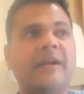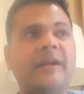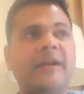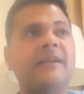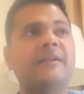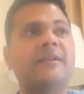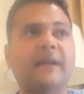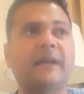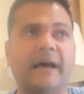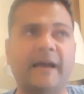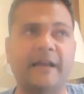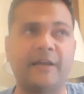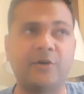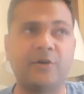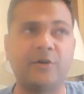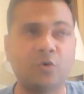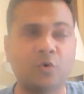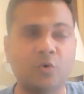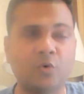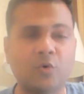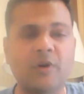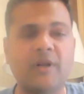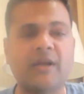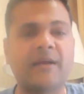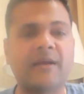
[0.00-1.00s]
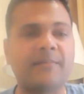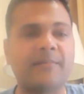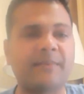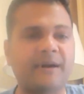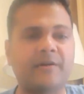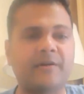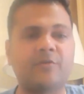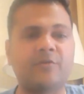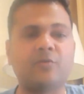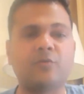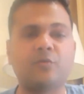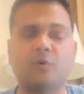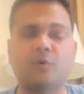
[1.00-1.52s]
and I do
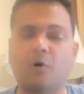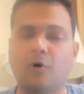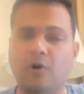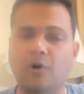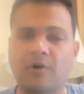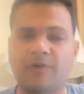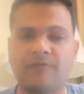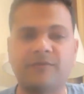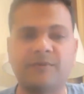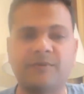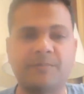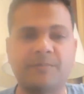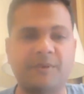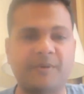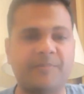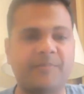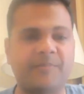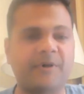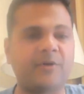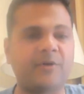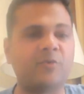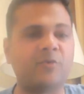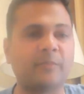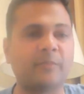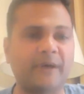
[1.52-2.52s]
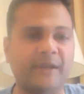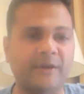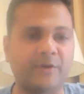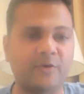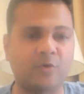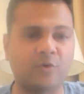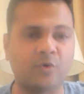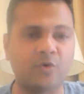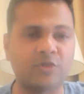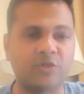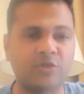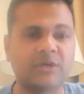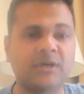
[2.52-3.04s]
recommend to all of the people whom I
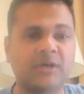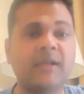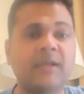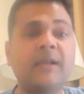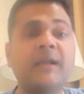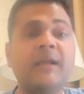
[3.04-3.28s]
coach,